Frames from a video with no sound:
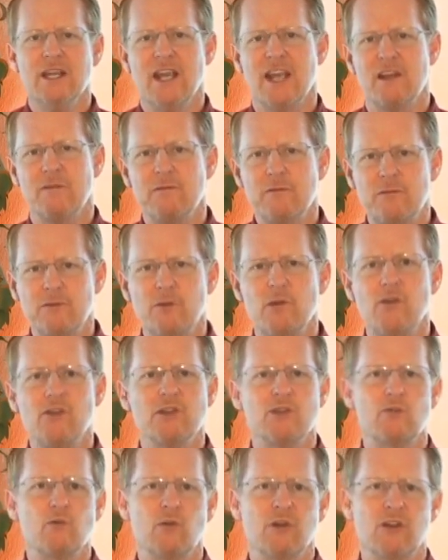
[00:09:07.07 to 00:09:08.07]
And food
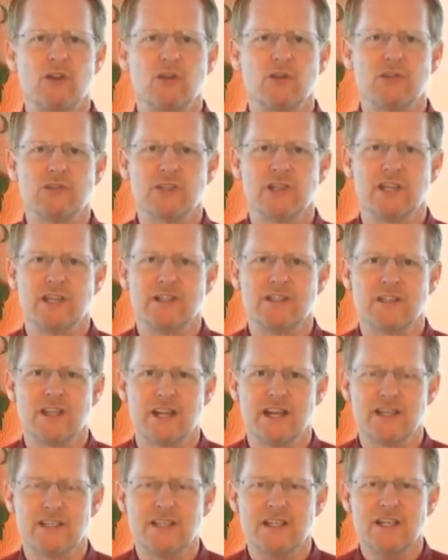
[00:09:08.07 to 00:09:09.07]
is one of those things
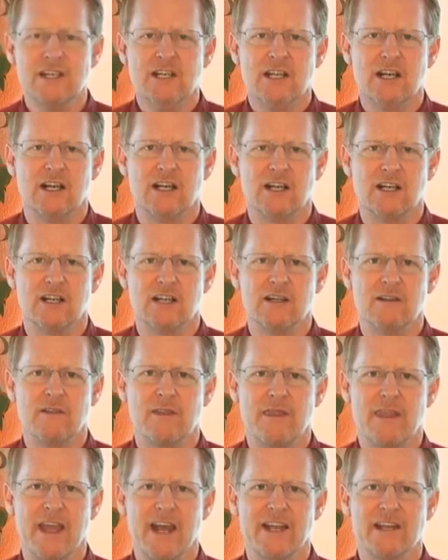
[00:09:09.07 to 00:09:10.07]
that, uh,
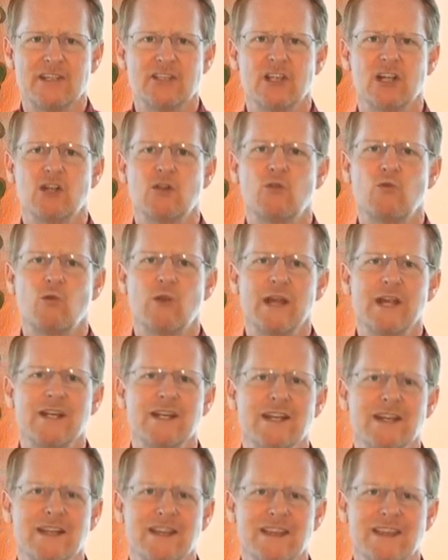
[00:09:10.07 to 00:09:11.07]
that is a great
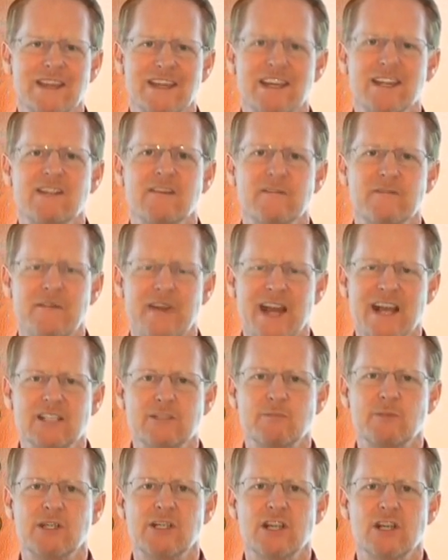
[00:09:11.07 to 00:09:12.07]
thing to
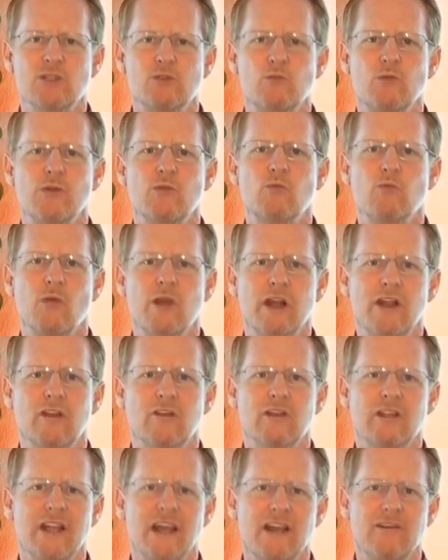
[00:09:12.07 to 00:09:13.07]
fast because we
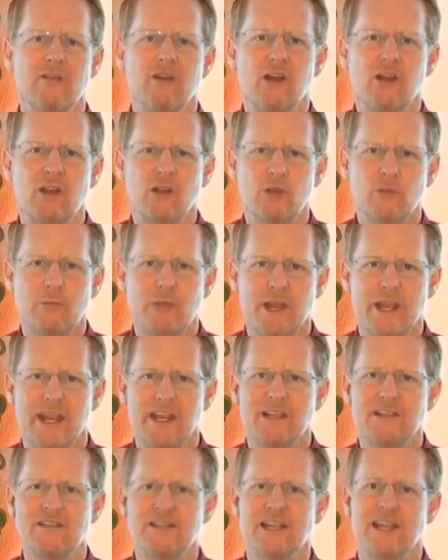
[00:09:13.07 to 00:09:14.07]
regularly have hunger
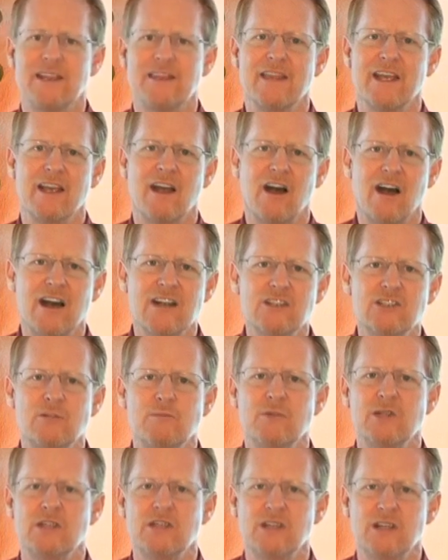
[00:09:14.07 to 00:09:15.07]
pangs and they ought to
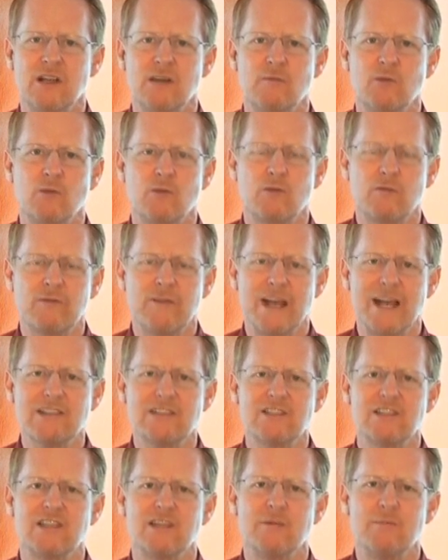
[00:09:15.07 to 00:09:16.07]
become, when we're
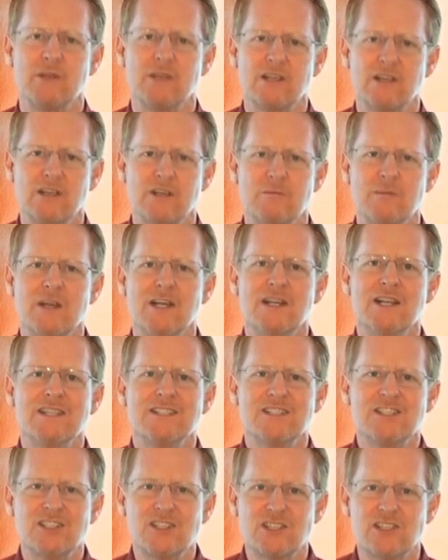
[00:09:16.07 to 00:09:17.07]
fasting, they become
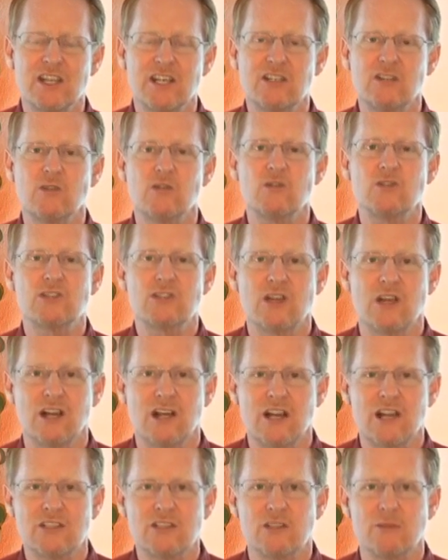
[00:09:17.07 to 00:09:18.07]
signals to
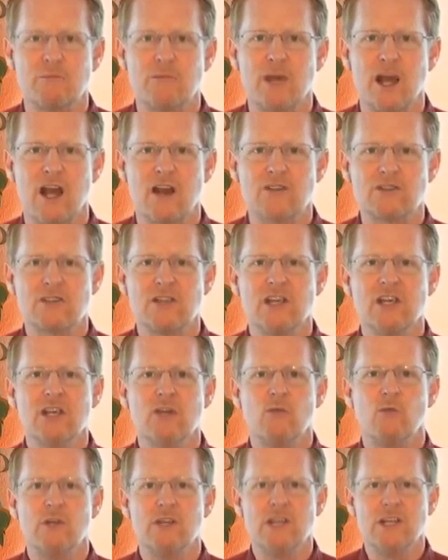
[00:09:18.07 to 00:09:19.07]
us about
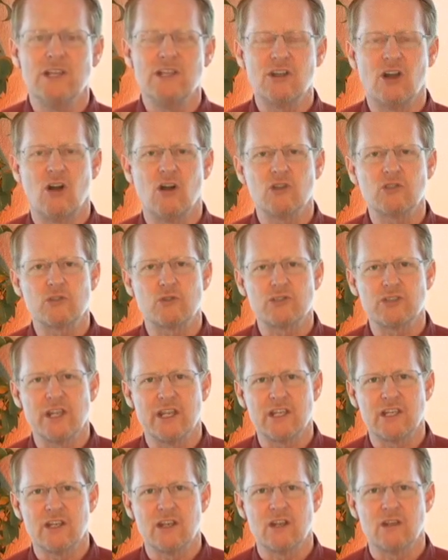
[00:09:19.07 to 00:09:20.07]
we need to also
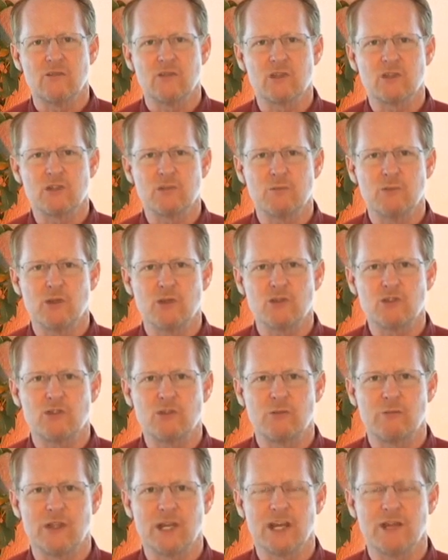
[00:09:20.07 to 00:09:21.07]
take care of our
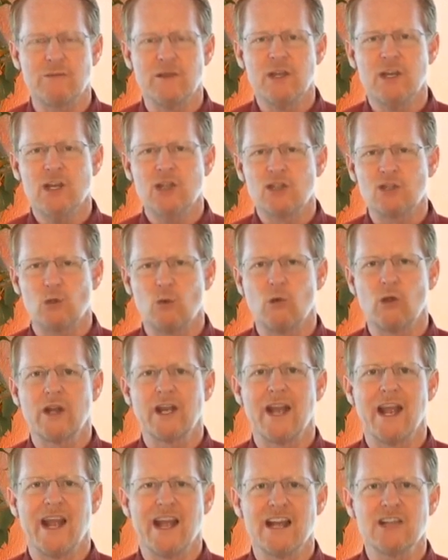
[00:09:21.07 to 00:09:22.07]
spiritual man. So we're
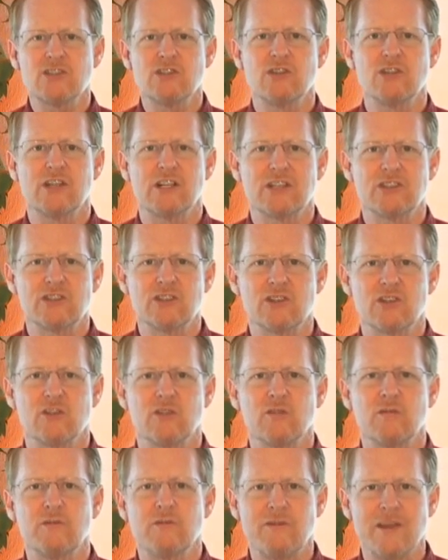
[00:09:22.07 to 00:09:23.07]
going to ask you to
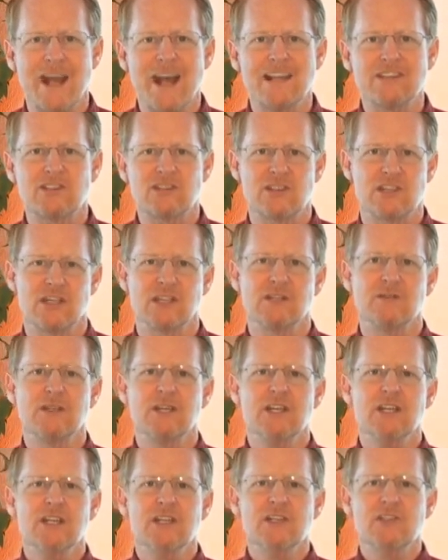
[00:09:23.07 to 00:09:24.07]
consider fasting
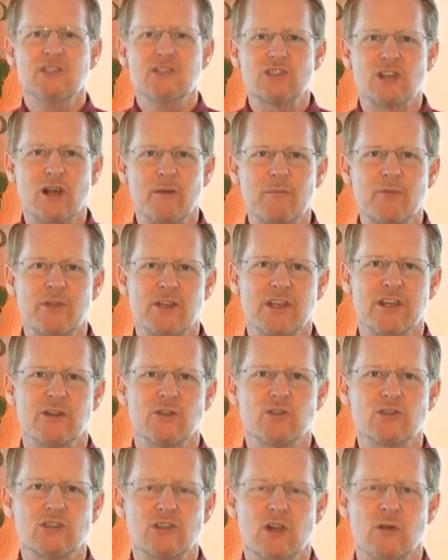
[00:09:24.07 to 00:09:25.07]
something
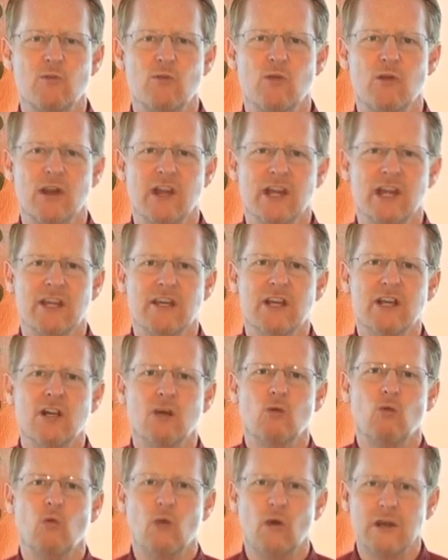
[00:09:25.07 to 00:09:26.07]
or some way
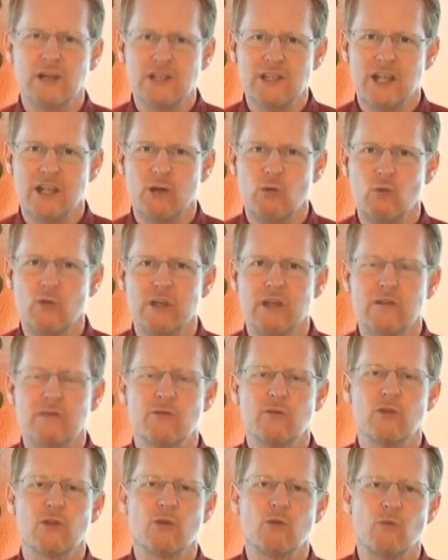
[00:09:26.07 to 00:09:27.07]
one day a week
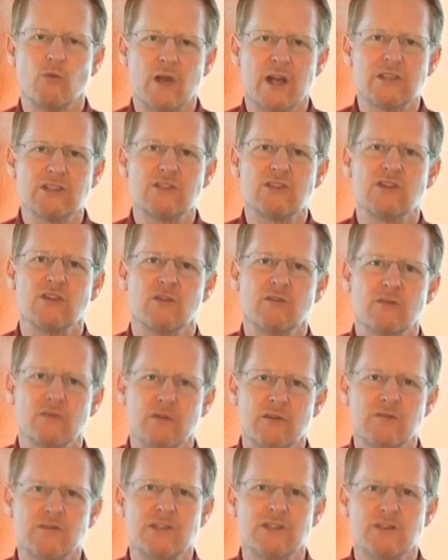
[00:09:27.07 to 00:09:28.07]
for the rest of your
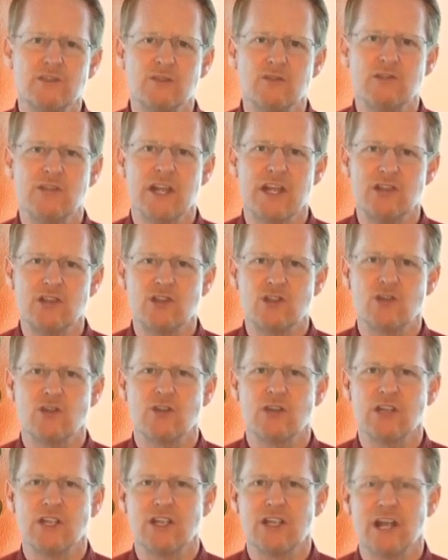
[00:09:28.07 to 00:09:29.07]
52 day
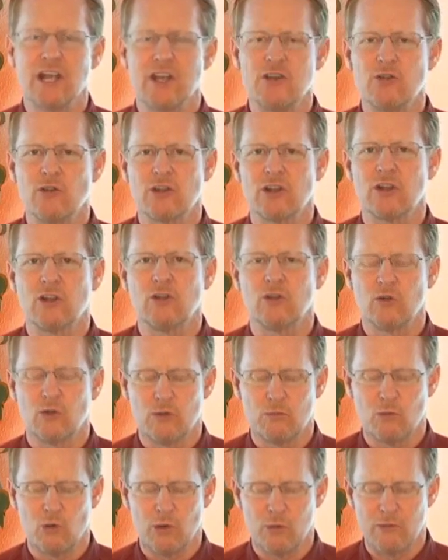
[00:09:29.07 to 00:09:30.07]
journey. And you're going to
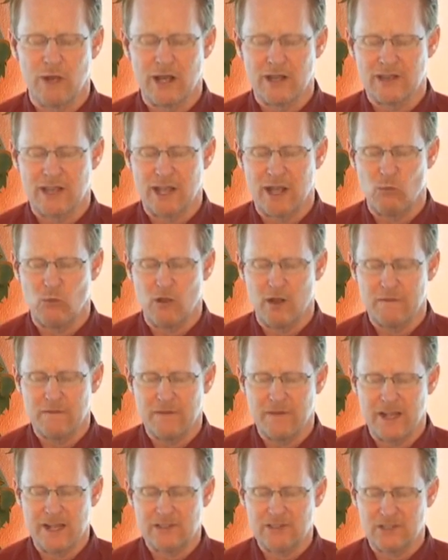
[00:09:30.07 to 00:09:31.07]
learn more about that, why
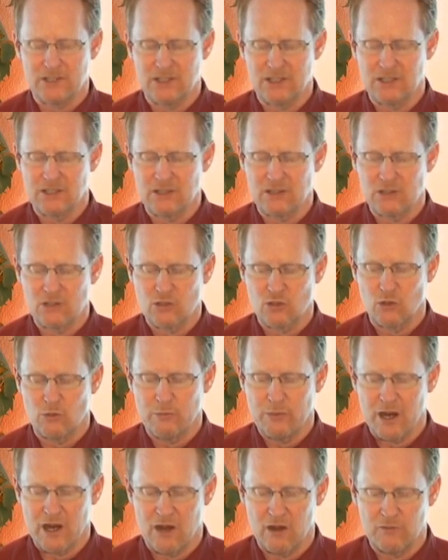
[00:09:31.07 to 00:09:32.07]
fasting is so
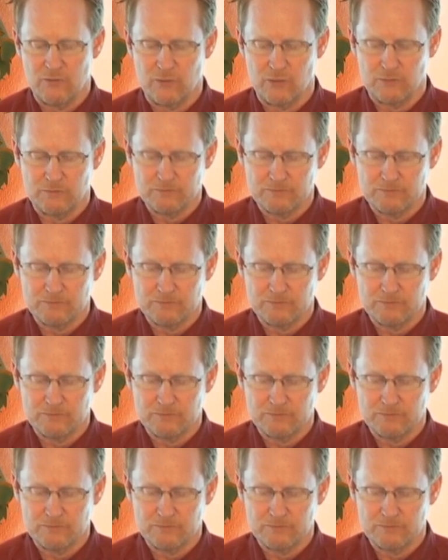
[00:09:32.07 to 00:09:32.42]
powerful.